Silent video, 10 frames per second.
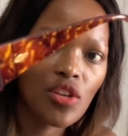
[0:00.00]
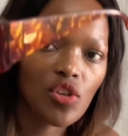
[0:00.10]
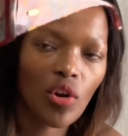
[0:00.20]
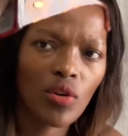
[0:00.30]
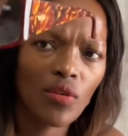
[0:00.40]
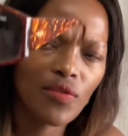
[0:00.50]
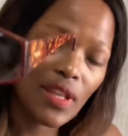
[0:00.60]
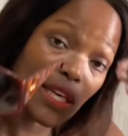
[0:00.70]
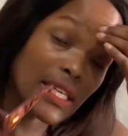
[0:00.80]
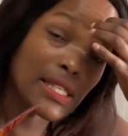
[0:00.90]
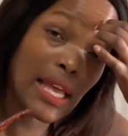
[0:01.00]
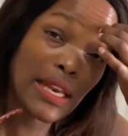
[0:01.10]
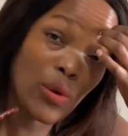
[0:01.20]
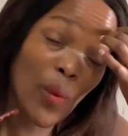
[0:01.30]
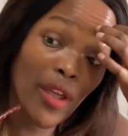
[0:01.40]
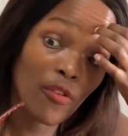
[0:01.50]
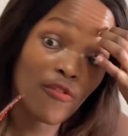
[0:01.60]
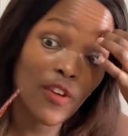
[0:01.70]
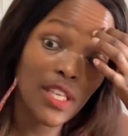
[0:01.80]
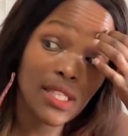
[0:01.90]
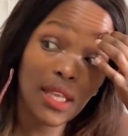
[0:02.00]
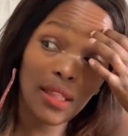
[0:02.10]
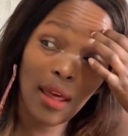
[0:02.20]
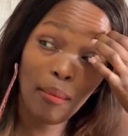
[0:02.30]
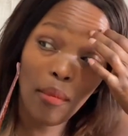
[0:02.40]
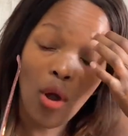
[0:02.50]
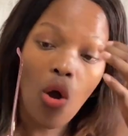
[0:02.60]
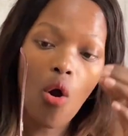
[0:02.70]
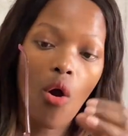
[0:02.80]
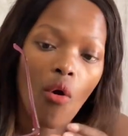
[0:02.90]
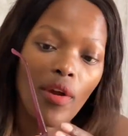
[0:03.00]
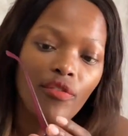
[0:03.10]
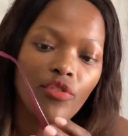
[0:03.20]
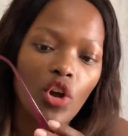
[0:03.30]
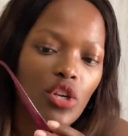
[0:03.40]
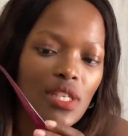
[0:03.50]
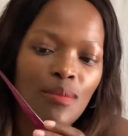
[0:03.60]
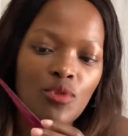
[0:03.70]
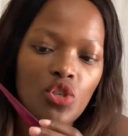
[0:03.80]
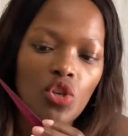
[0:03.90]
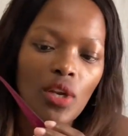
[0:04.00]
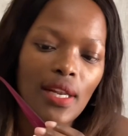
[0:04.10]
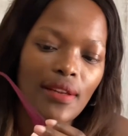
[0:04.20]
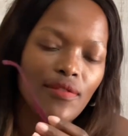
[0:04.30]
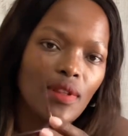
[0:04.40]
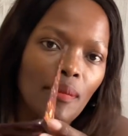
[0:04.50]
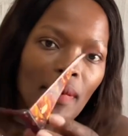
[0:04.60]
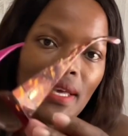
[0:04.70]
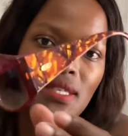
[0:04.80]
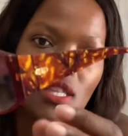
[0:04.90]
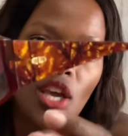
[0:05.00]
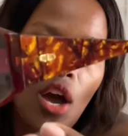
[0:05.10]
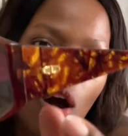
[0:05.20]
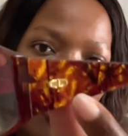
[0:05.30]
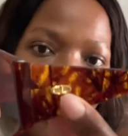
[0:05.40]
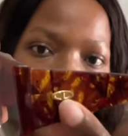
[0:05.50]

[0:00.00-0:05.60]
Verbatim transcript: so i don't know if there is any way of fixing them or if not i'm just gonna leave them as they are